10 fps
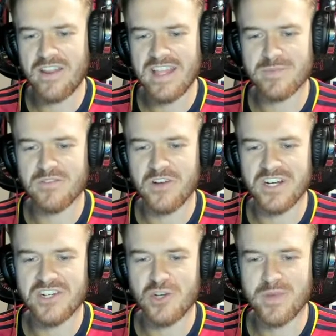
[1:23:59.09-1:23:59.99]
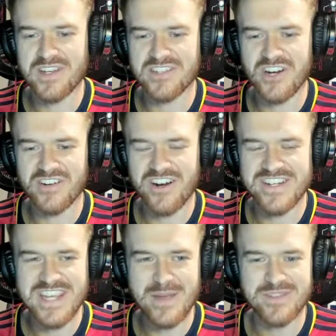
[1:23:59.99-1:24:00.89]
That's been fun to do because our our
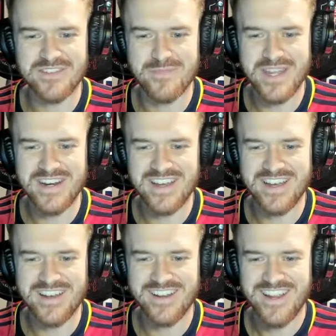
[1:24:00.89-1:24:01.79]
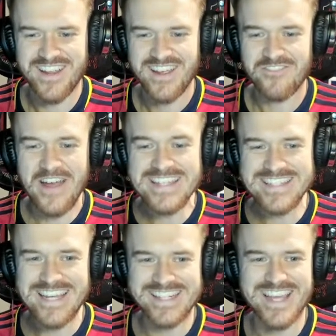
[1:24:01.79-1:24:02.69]
DMs have been. Uh,
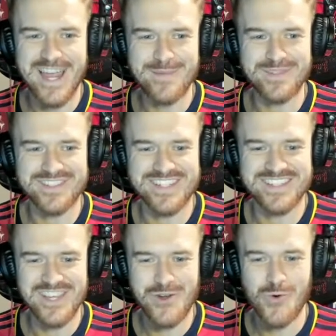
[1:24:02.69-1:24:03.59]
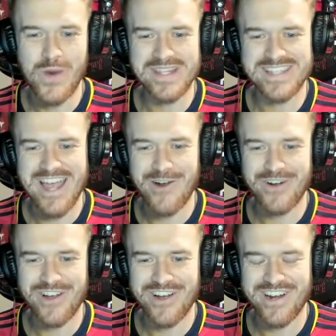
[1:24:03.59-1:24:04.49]
feisty at times to see who wins out
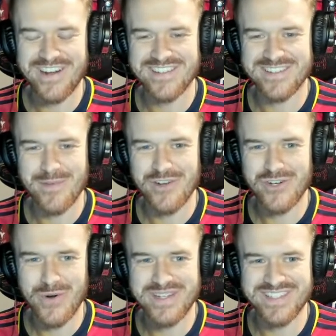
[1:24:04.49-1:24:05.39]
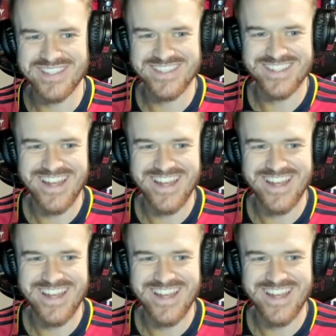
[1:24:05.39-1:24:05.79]
on some of their choices.